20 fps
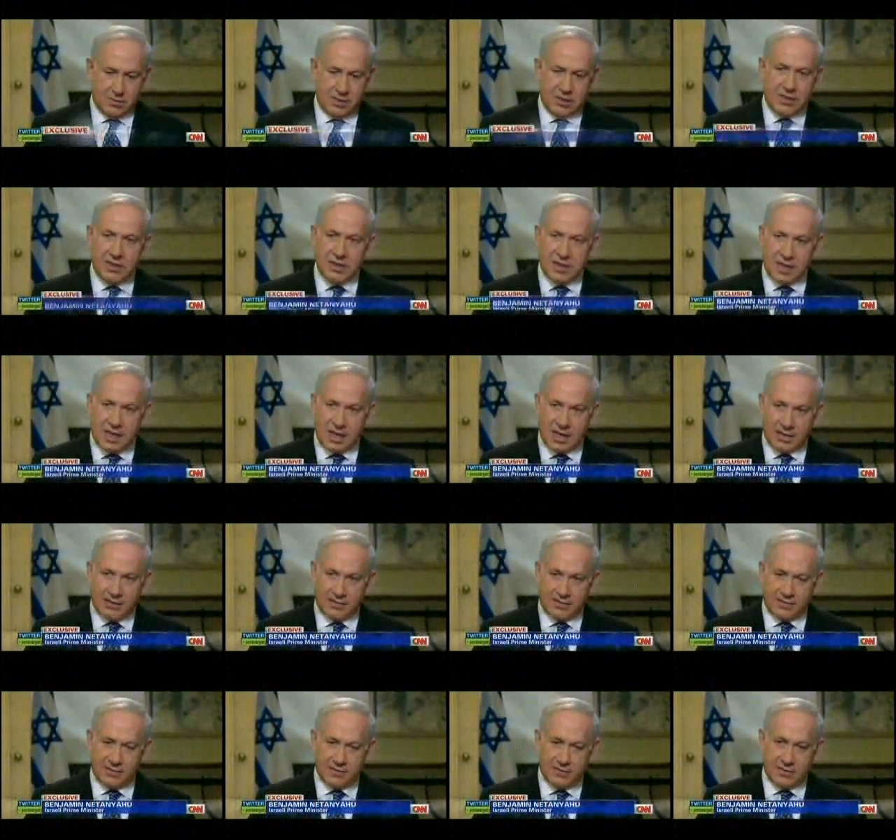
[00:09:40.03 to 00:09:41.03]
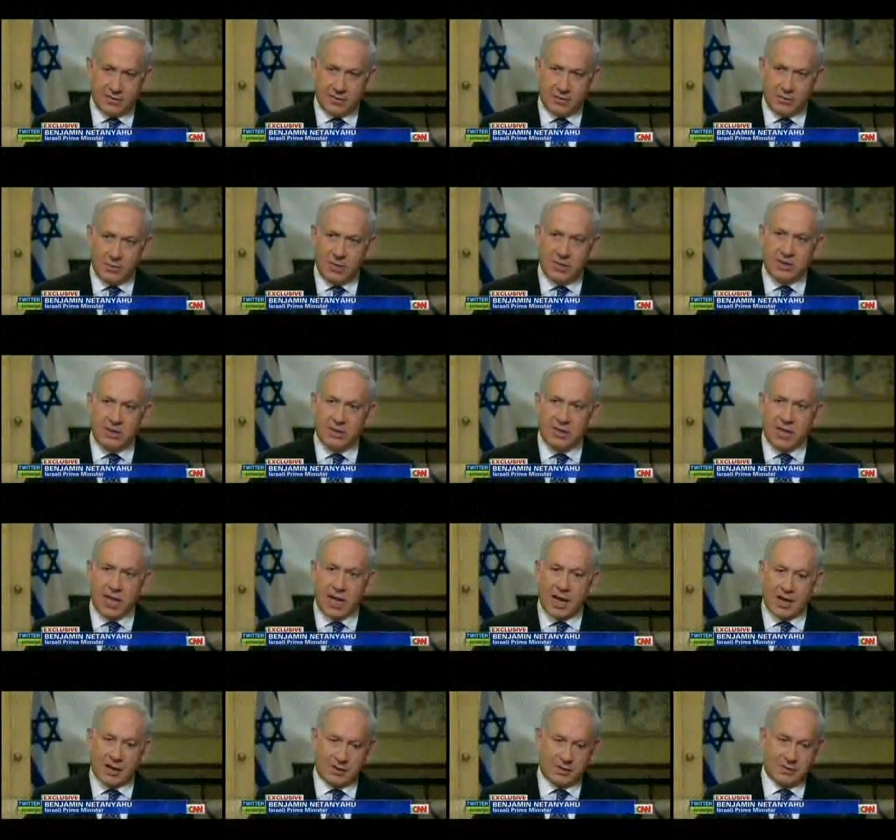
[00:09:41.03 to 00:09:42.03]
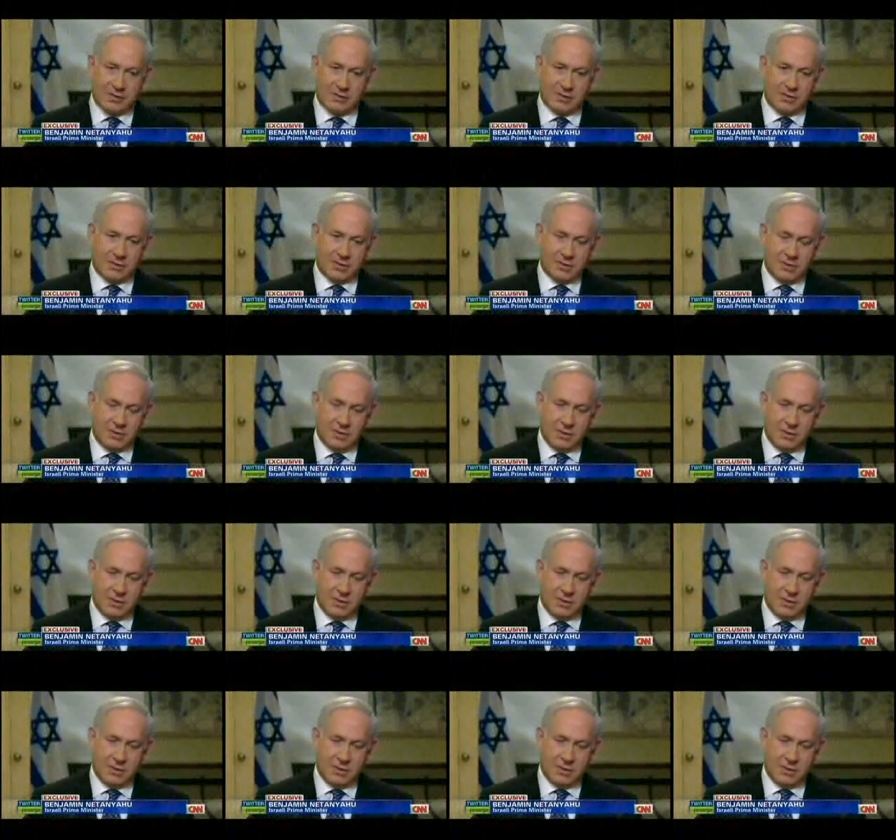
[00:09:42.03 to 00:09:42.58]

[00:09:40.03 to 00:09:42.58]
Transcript: We did act